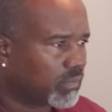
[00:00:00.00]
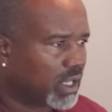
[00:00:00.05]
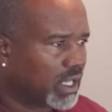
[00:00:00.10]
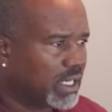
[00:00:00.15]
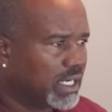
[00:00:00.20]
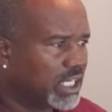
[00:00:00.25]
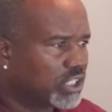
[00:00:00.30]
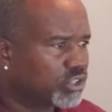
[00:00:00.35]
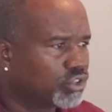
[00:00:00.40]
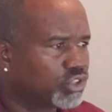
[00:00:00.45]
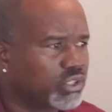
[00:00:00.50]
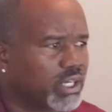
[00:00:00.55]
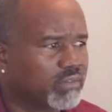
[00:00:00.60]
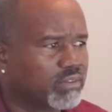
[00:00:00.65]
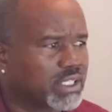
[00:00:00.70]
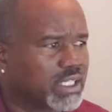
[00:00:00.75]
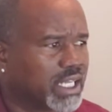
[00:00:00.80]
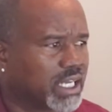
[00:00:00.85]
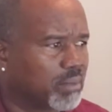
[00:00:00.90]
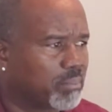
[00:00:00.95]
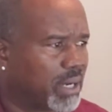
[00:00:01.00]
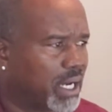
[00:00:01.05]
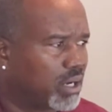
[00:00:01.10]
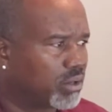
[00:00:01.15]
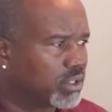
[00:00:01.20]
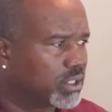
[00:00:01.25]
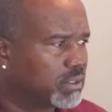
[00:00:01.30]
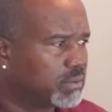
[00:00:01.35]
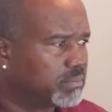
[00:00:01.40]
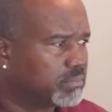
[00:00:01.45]
That's what you have to think about.
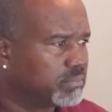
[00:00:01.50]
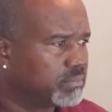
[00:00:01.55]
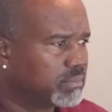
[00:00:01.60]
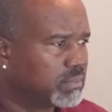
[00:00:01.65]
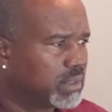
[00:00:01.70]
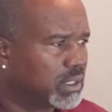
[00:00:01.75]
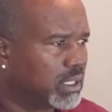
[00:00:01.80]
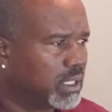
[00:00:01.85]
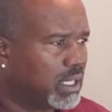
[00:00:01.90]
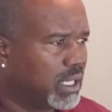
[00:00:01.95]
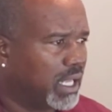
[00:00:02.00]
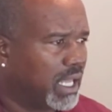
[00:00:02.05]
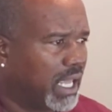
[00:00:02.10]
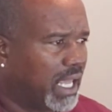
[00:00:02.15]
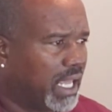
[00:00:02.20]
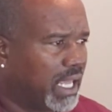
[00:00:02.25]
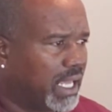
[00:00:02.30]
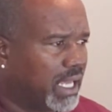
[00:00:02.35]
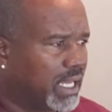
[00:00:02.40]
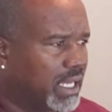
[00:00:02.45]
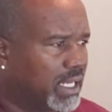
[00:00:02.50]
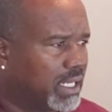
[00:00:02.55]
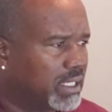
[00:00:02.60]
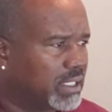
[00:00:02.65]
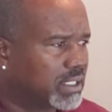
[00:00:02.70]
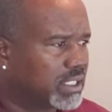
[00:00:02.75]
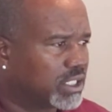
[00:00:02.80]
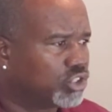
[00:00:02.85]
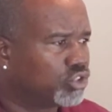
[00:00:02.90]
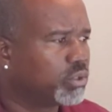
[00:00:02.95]

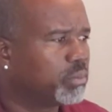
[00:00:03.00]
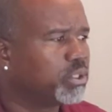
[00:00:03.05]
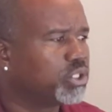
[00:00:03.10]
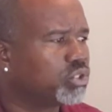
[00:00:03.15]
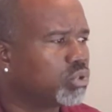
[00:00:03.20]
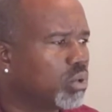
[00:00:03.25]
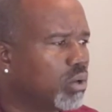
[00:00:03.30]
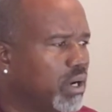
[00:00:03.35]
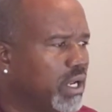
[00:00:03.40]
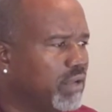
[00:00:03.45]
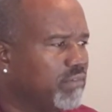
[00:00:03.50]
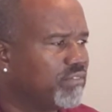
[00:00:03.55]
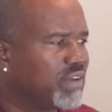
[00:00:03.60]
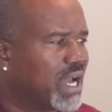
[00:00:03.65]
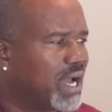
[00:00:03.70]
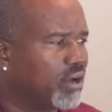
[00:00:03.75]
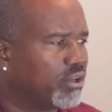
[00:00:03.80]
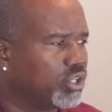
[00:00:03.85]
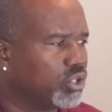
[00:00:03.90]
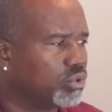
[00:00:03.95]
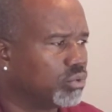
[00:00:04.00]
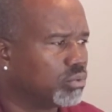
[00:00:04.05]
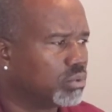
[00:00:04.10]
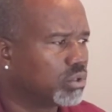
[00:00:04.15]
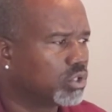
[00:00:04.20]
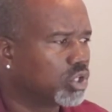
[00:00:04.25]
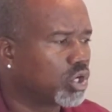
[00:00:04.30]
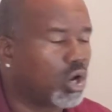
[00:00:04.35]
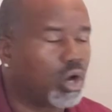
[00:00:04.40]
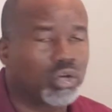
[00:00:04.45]
And contributory value,
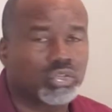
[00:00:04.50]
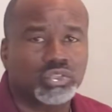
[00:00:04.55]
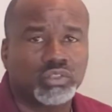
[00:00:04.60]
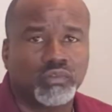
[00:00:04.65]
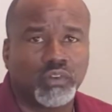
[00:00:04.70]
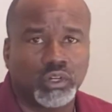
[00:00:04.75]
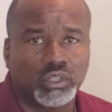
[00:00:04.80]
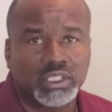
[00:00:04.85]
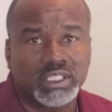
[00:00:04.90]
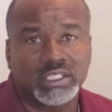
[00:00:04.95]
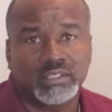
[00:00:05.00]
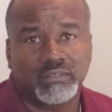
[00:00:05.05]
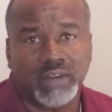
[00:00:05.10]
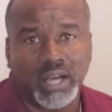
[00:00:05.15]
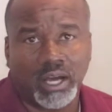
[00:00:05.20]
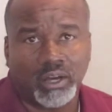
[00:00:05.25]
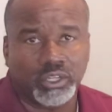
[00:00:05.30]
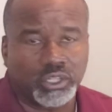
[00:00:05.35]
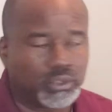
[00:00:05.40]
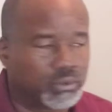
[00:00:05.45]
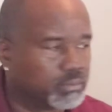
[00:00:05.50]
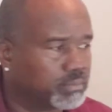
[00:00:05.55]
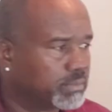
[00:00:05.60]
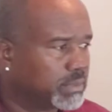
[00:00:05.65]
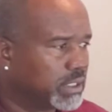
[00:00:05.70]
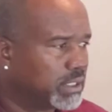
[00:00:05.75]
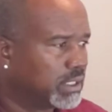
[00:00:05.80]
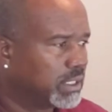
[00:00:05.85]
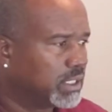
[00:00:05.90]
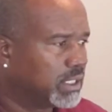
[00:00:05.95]
cost versus value.
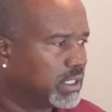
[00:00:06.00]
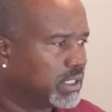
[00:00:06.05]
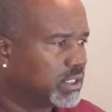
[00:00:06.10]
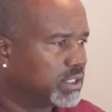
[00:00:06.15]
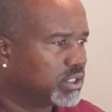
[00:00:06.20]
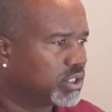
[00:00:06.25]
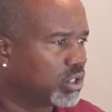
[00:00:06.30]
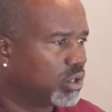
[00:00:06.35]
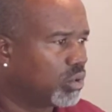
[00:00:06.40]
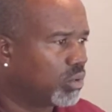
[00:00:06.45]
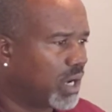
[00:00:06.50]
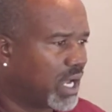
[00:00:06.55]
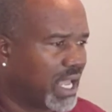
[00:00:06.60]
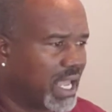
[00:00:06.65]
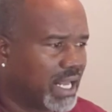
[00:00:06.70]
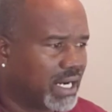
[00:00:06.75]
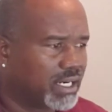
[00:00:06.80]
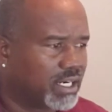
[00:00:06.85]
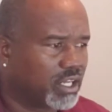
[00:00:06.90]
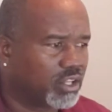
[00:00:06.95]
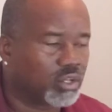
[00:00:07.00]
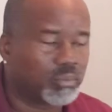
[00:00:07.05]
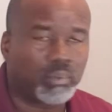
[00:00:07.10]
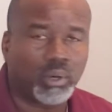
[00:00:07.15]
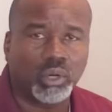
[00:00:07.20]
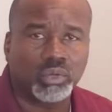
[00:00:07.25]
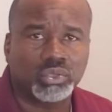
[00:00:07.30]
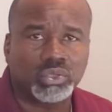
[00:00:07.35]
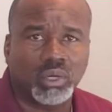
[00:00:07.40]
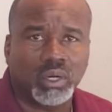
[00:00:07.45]
So I had another
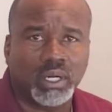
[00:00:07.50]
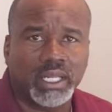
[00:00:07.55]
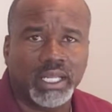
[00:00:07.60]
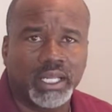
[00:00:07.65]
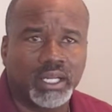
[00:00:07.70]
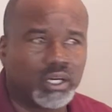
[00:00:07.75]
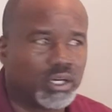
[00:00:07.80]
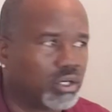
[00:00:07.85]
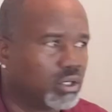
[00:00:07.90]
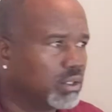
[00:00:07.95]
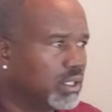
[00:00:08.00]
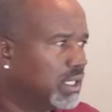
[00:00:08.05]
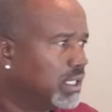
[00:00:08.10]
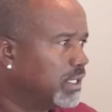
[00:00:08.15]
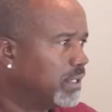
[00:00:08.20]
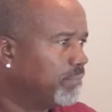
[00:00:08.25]
post on here